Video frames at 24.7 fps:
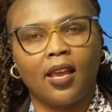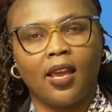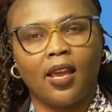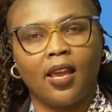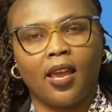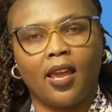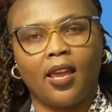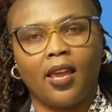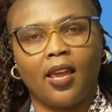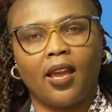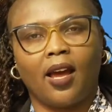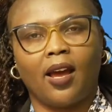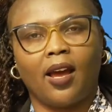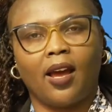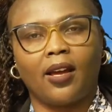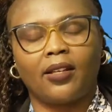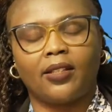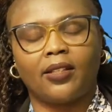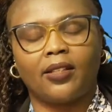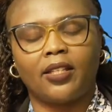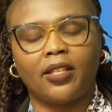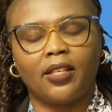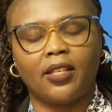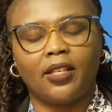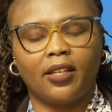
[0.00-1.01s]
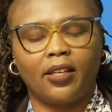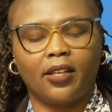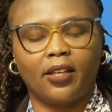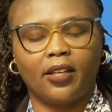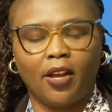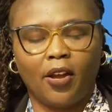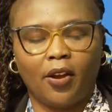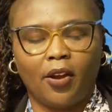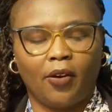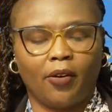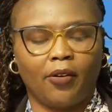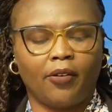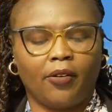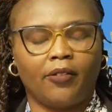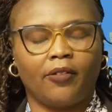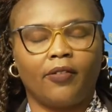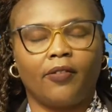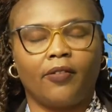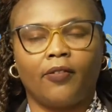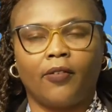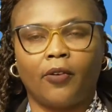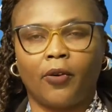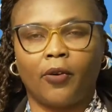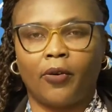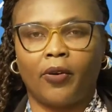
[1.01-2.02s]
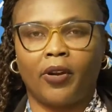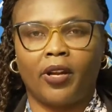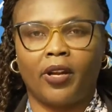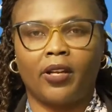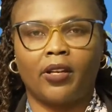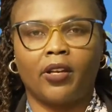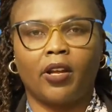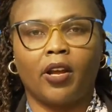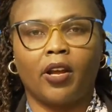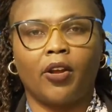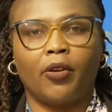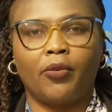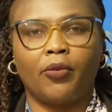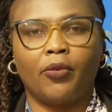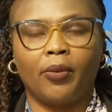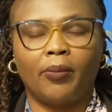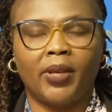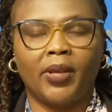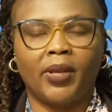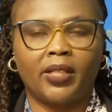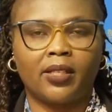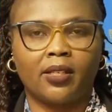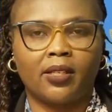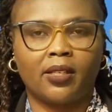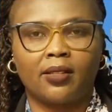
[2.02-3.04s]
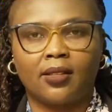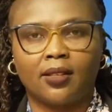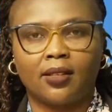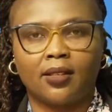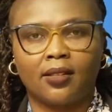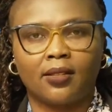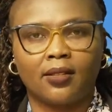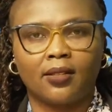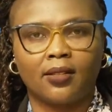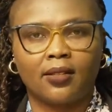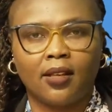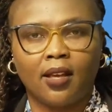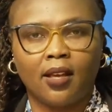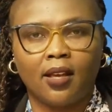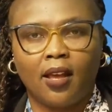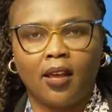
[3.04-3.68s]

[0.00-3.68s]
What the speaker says: AIT, on foreign remittances.